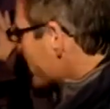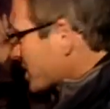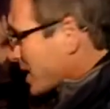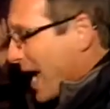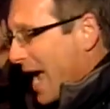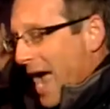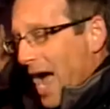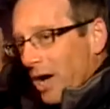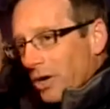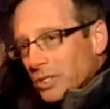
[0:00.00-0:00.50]

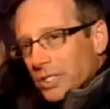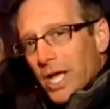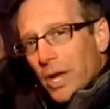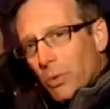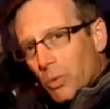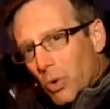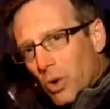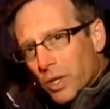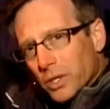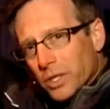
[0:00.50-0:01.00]
house. They
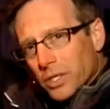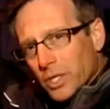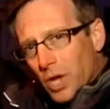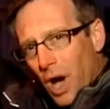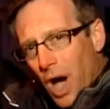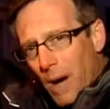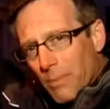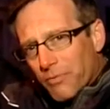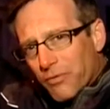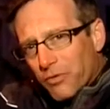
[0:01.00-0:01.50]
were on the
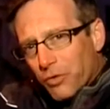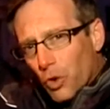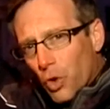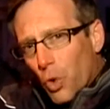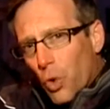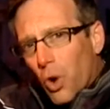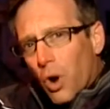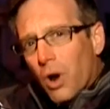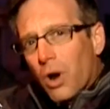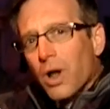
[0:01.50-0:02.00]
top
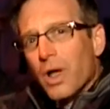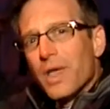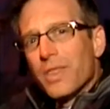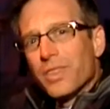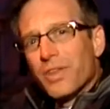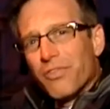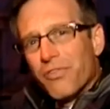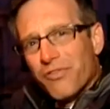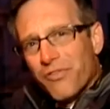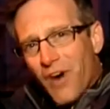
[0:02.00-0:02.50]
floor,
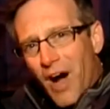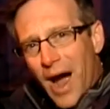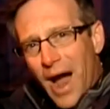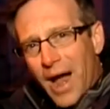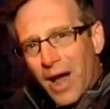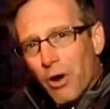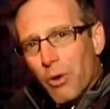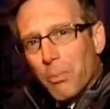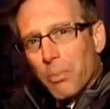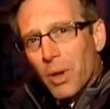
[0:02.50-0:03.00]
the
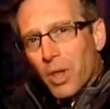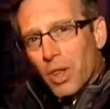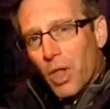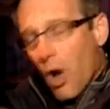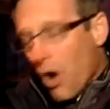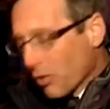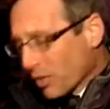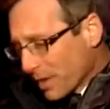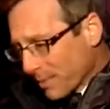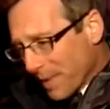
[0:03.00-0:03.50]
fire
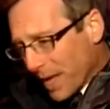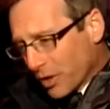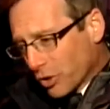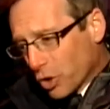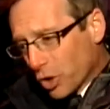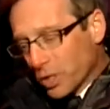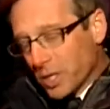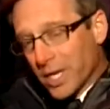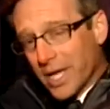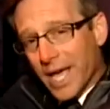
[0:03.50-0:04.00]
below them. They
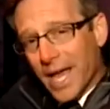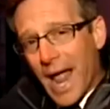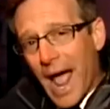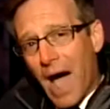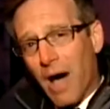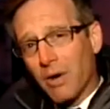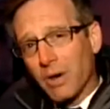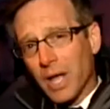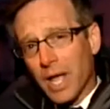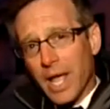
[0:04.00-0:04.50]
couldn't get
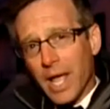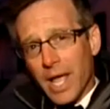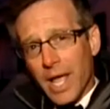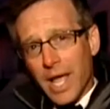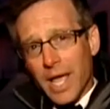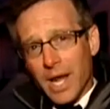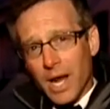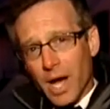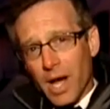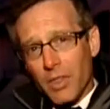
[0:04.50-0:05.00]
out.
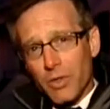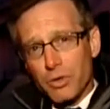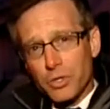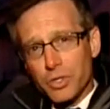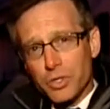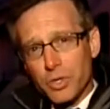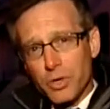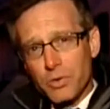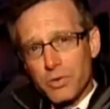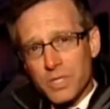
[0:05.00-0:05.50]
And other
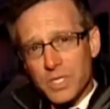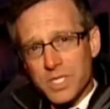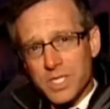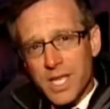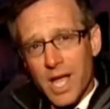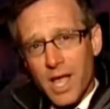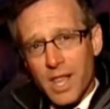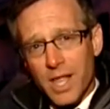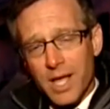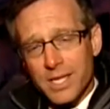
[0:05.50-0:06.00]
students
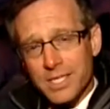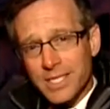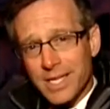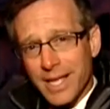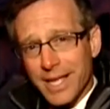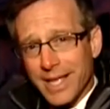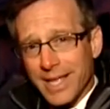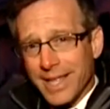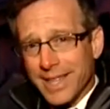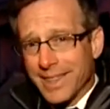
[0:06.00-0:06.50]
tell us
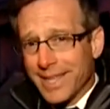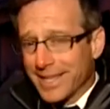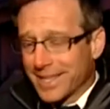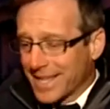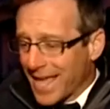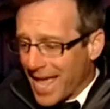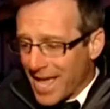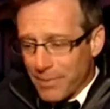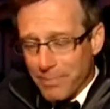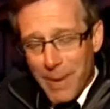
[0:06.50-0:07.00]
that
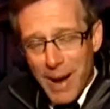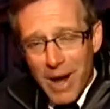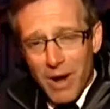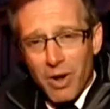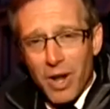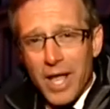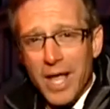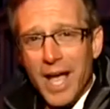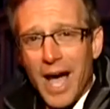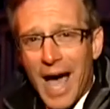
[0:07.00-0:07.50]
they
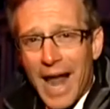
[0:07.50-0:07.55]
barely got